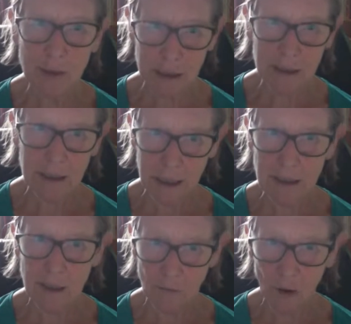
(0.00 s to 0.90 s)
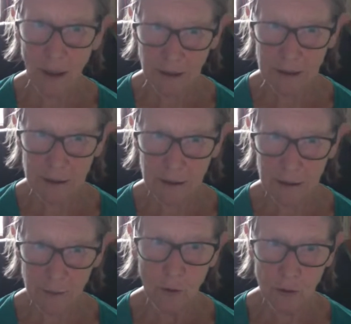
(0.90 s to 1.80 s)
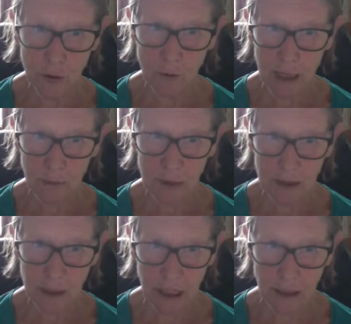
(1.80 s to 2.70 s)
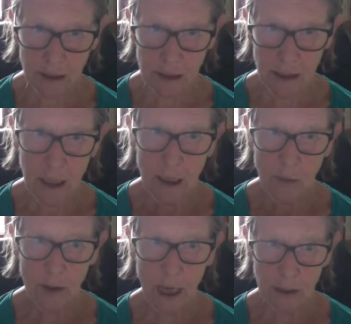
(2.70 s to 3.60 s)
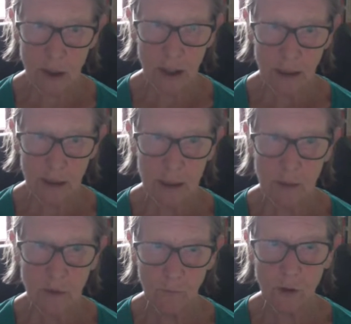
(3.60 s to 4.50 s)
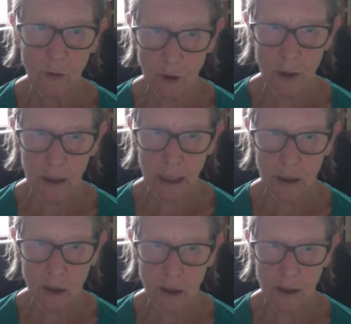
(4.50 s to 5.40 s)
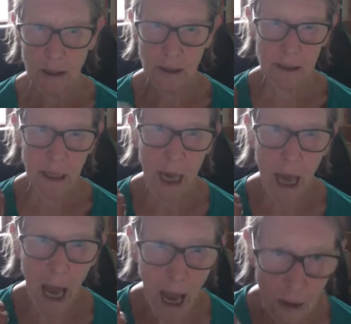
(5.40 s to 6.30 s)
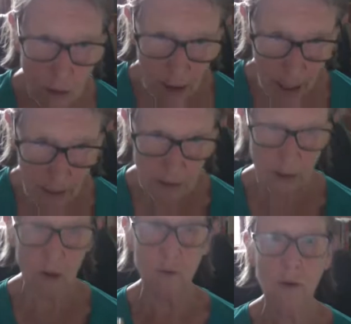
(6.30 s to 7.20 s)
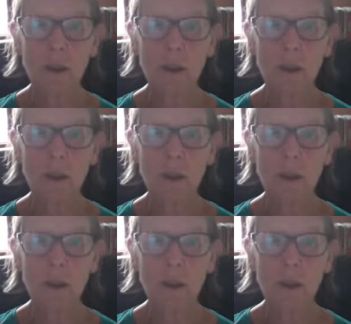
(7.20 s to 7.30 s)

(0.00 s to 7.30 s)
is to get it right, not to make mistakes. But actually, in terms of communication, it is how can you